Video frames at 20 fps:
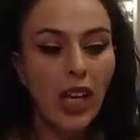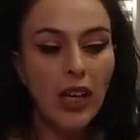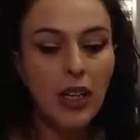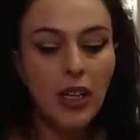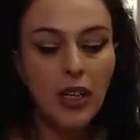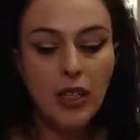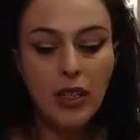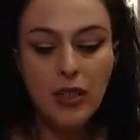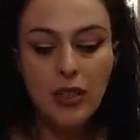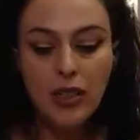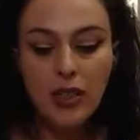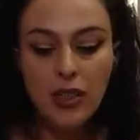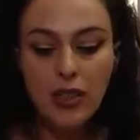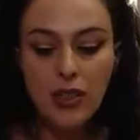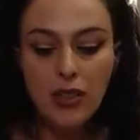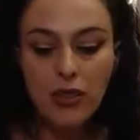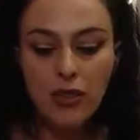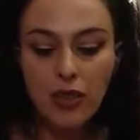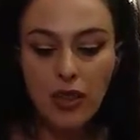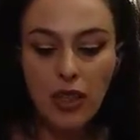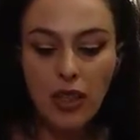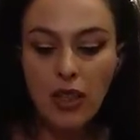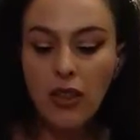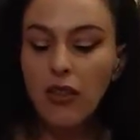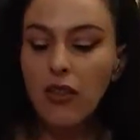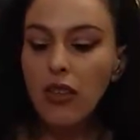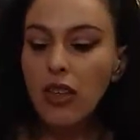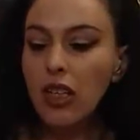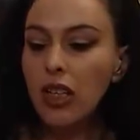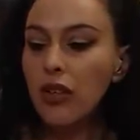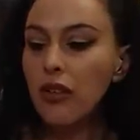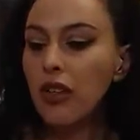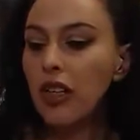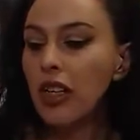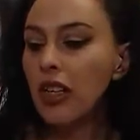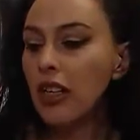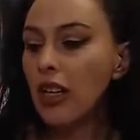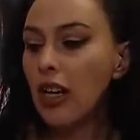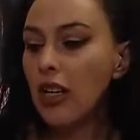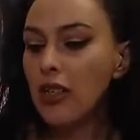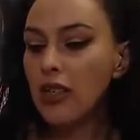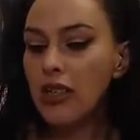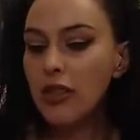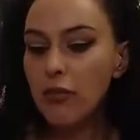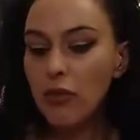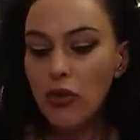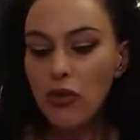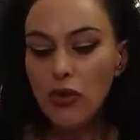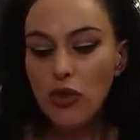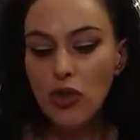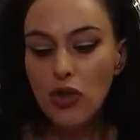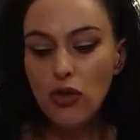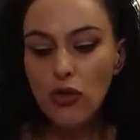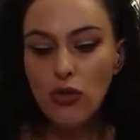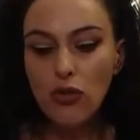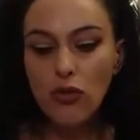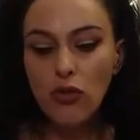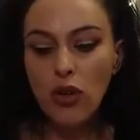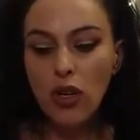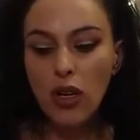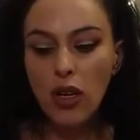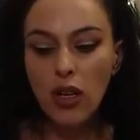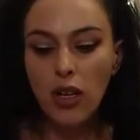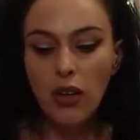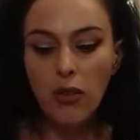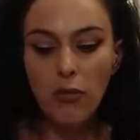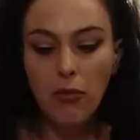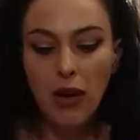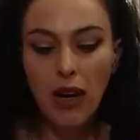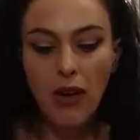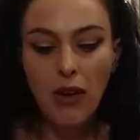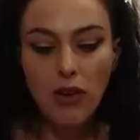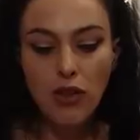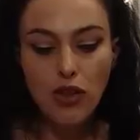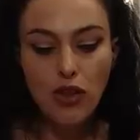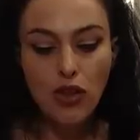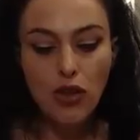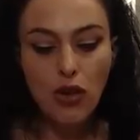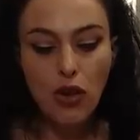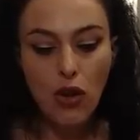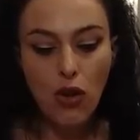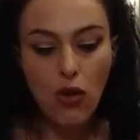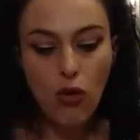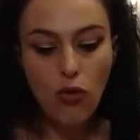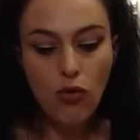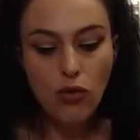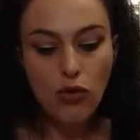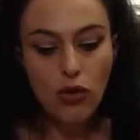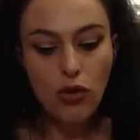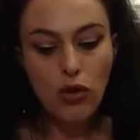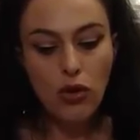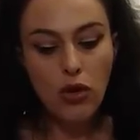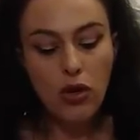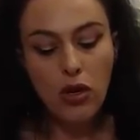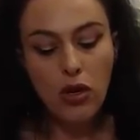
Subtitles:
And it is, in theory, a spiritual marriage you hold.